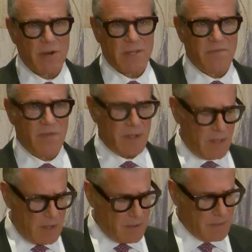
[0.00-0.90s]

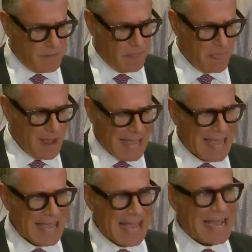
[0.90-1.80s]
Tefillah.
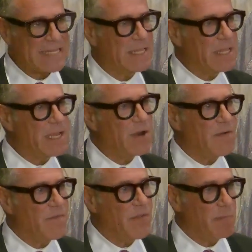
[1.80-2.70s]
As the leader
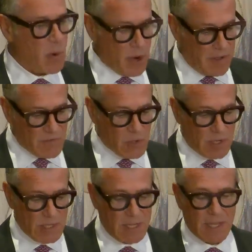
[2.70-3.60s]
of the board of
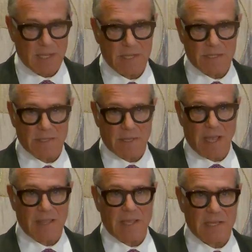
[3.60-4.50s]
trustees
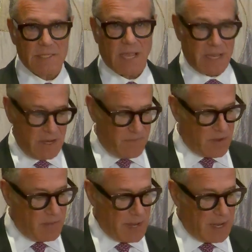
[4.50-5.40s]
and the executive
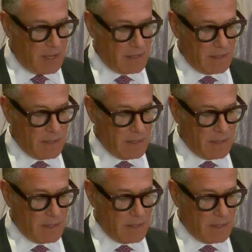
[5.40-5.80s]
committee,